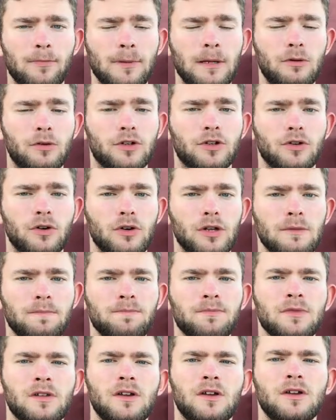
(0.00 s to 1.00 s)
to be recruited,
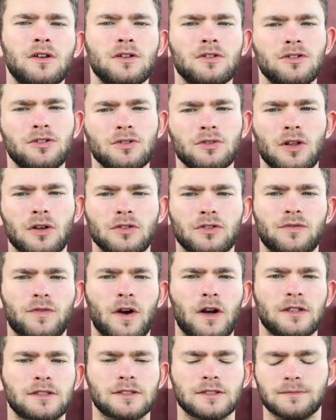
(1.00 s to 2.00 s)
do those
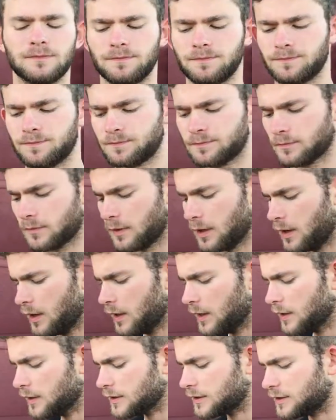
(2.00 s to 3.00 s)
first.
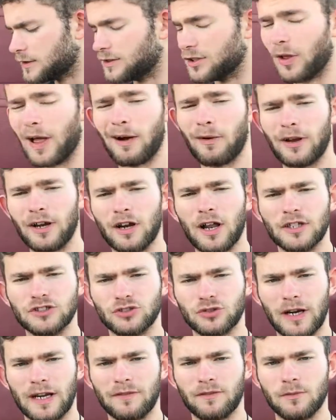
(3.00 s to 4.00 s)
So that way you're not
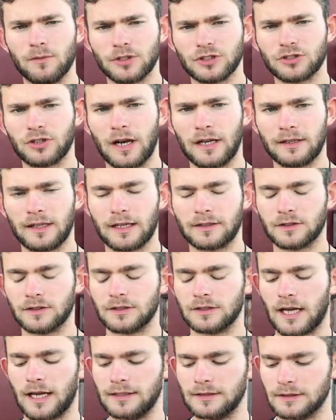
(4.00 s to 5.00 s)
drained from your strength
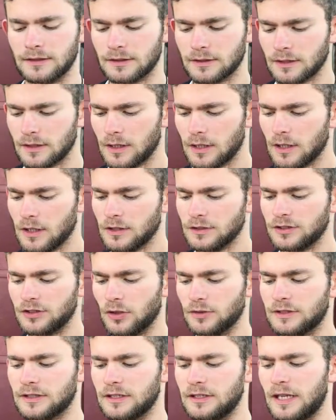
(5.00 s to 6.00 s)
exercises.
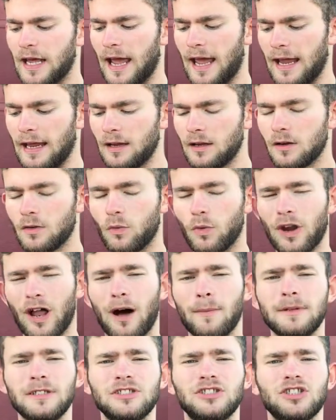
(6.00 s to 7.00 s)
So today, what
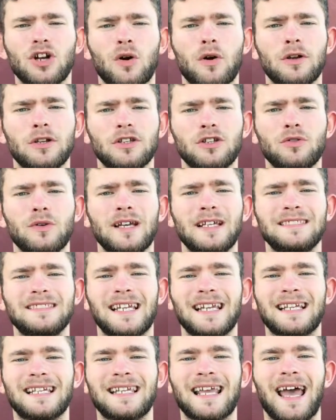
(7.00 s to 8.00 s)
I'll be showing you is
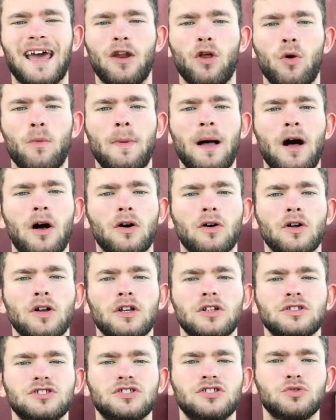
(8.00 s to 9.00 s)
a kettlebell
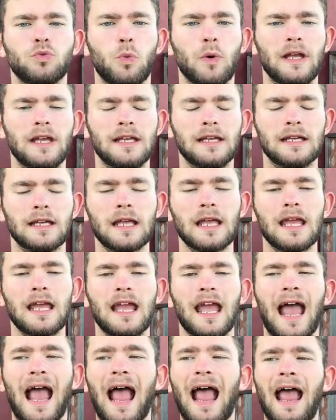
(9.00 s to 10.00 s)
swing
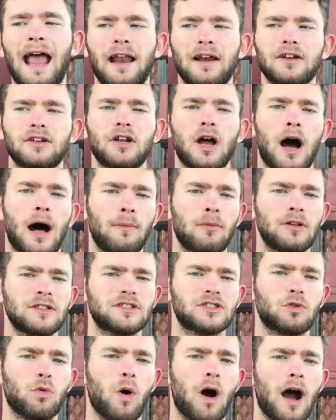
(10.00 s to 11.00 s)
and
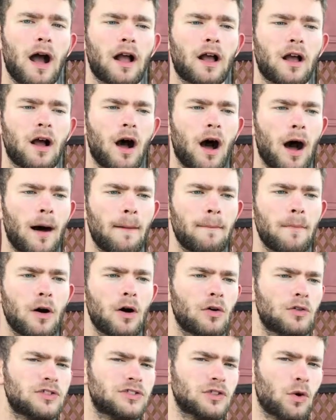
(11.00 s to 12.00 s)
goblet squat
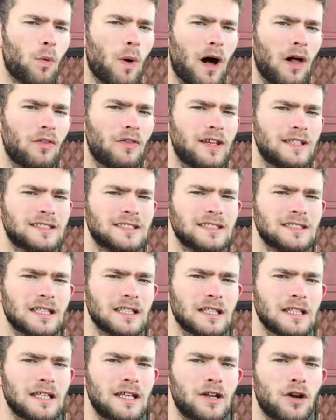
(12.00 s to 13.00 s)
combos. So while this is a
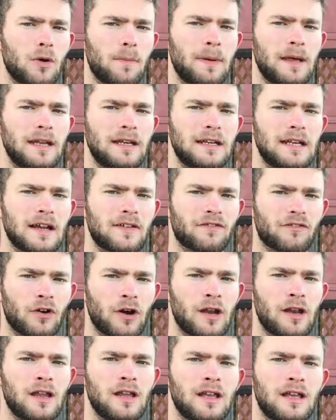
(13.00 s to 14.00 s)
little bit
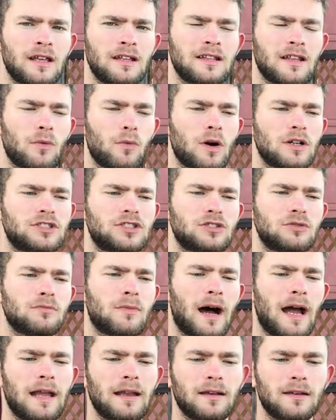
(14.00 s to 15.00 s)
different than what you
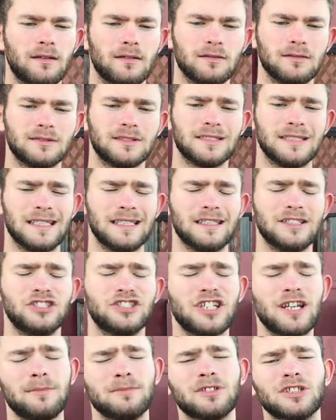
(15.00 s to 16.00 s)
might see in the
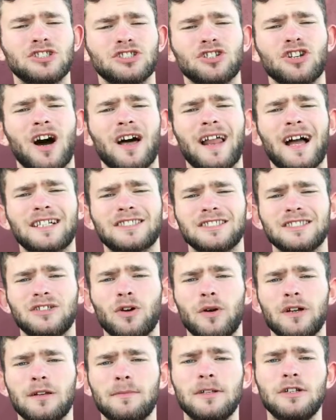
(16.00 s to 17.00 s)
gym, because you're not actually
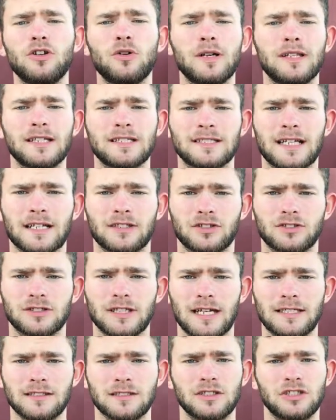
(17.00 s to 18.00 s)
going to be doing this
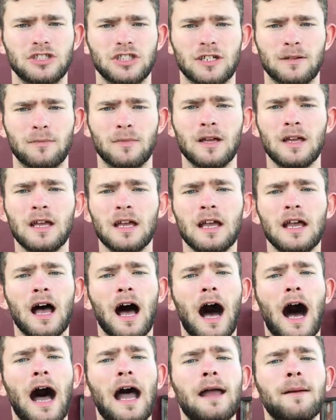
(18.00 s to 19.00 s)
exercise in the gym,
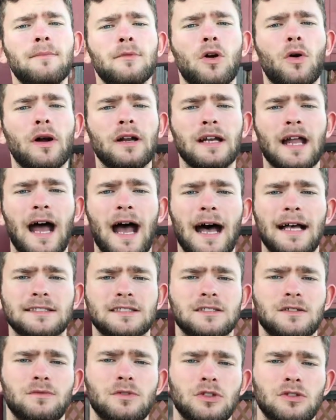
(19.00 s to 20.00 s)
I am going to
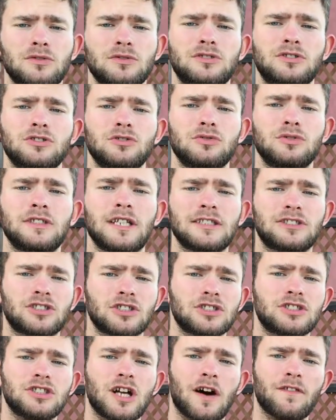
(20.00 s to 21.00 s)
ask of you to get
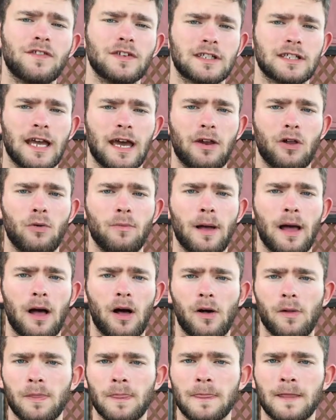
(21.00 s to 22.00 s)
yourself a
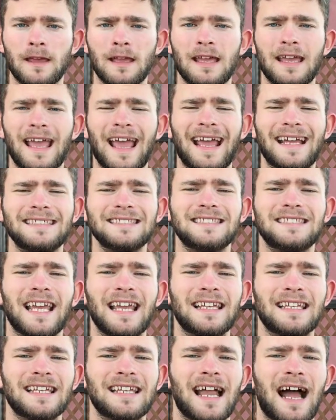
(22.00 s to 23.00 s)
kettlebell and
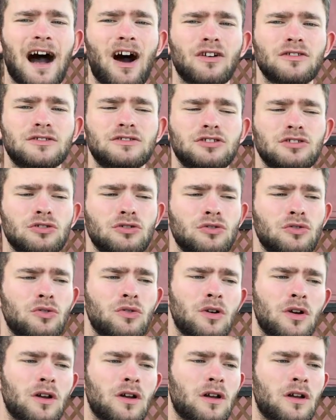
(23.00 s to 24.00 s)
take it out to,